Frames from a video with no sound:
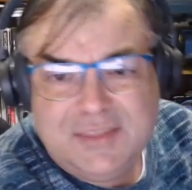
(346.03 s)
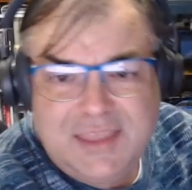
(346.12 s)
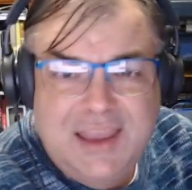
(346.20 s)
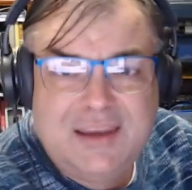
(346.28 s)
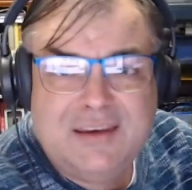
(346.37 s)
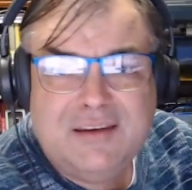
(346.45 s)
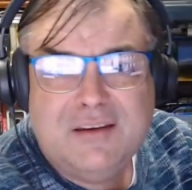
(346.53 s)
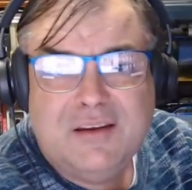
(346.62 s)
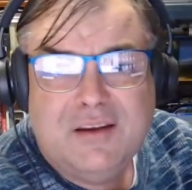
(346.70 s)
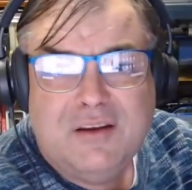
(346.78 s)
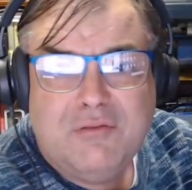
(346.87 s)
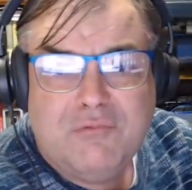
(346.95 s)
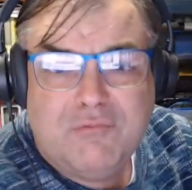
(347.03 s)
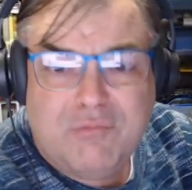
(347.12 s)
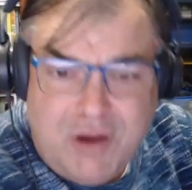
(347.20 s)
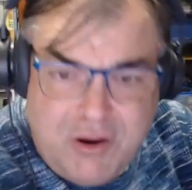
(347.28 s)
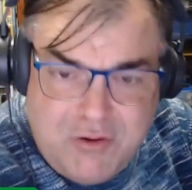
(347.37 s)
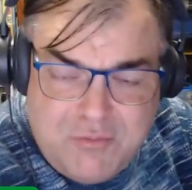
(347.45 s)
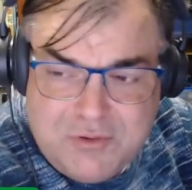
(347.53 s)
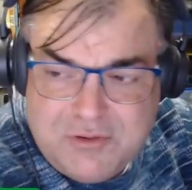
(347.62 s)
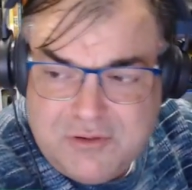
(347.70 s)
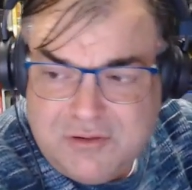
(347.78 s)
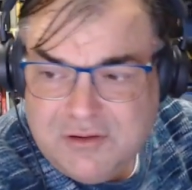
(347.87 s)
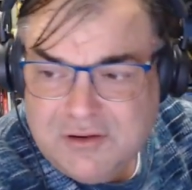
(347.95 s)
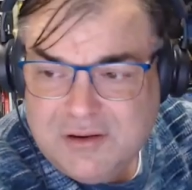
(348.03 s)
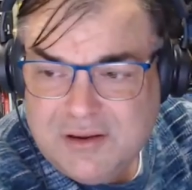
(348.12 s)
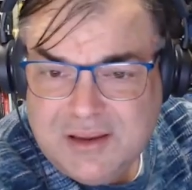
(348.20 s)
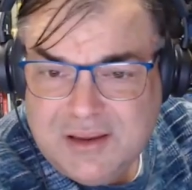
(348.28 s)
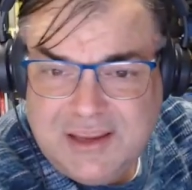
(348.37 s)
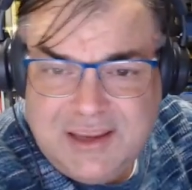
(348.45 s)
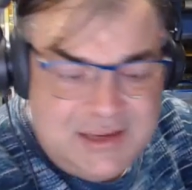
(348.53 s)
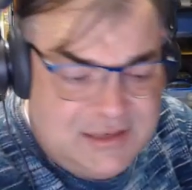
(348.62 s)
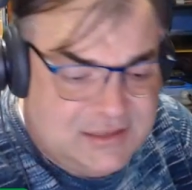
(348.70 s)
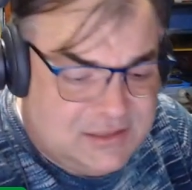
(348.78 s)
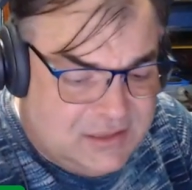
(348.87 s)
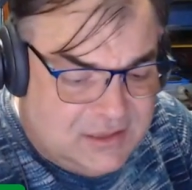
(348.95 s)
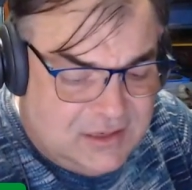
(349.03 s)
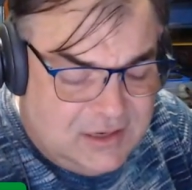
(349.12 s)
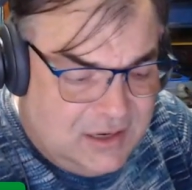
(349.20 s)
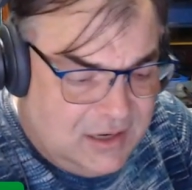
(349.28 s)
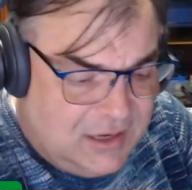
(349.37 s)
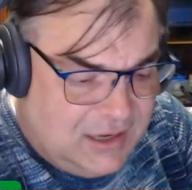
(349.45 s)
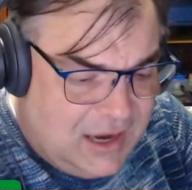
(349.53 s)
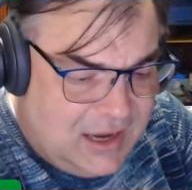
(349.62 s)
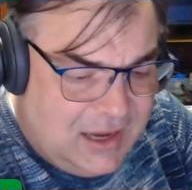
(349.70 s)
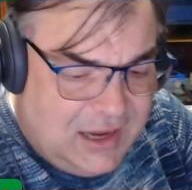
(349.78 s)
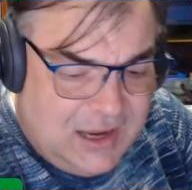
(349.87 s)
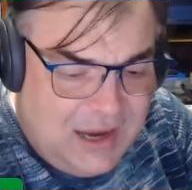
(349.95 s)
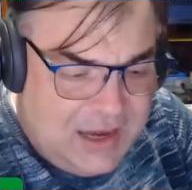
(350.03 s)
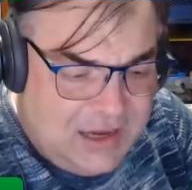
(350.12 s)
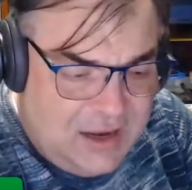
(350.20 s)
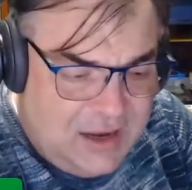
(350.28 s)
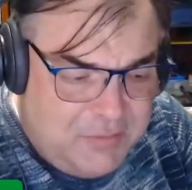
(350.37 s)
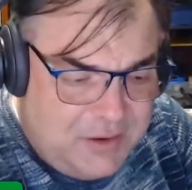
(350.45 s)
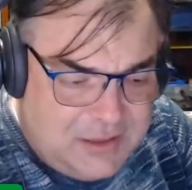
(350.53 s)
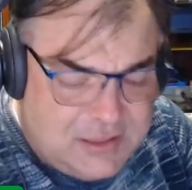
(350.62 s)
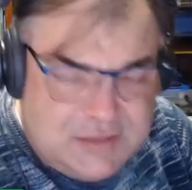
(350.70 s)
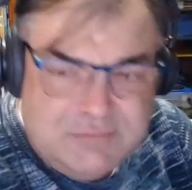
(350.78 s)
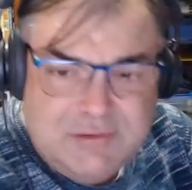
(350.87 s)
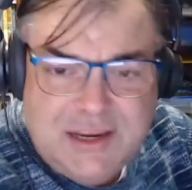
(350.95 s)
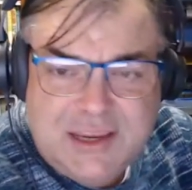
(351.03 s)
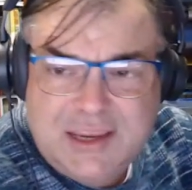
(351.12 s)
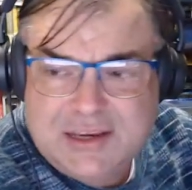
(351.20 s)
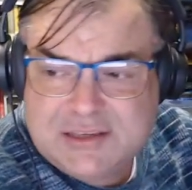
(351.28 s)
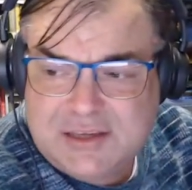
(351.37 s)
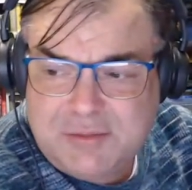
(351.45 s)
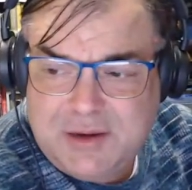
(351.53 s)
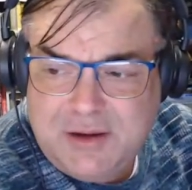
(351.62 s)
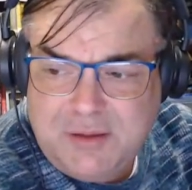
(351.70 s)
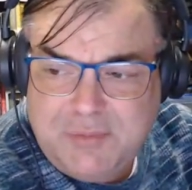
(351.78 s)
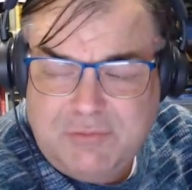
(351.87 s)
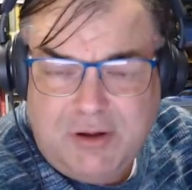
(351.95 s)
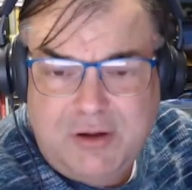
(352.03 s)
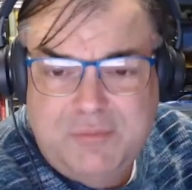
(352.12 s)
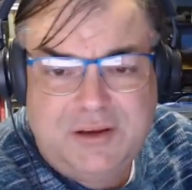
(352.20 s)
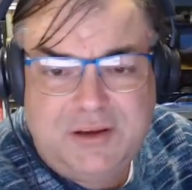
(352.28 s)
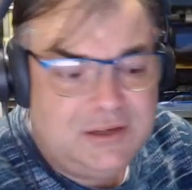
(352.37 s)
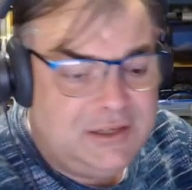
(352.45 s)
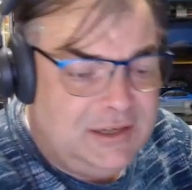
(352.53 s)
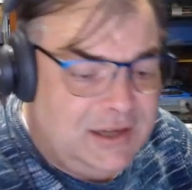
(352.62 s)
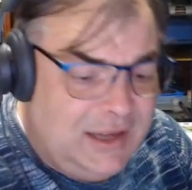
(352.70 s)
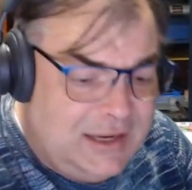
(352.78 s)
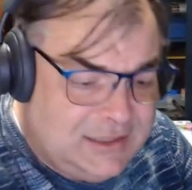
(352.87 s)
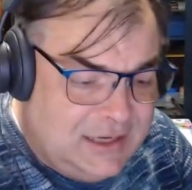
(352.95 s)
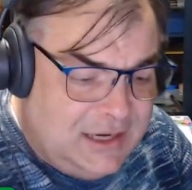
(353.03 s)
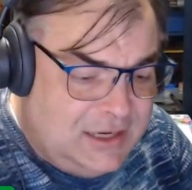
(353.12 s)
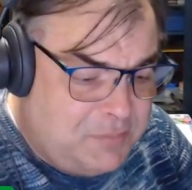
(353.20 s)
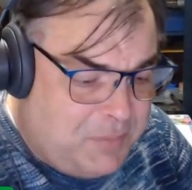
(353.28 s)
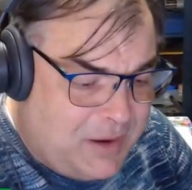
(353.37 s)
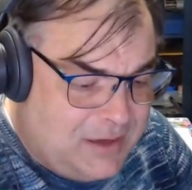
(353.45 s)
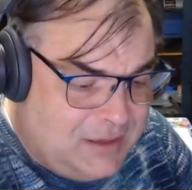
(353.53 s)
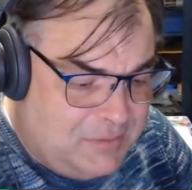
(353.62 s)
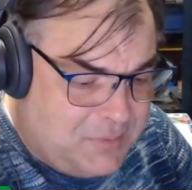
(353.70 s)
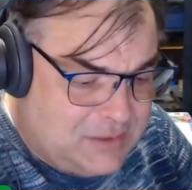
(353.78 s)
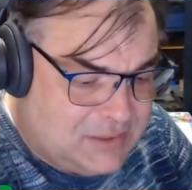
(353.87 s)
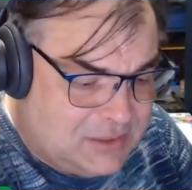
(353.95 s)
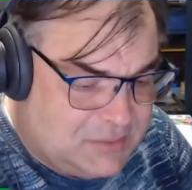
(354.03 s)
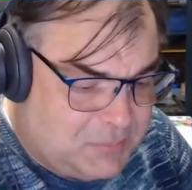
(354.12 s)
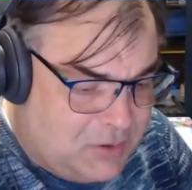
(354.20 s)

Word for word: that Roman is getting any. I mean, it's just ridiculous. I mean, I mean, Roman is an independent business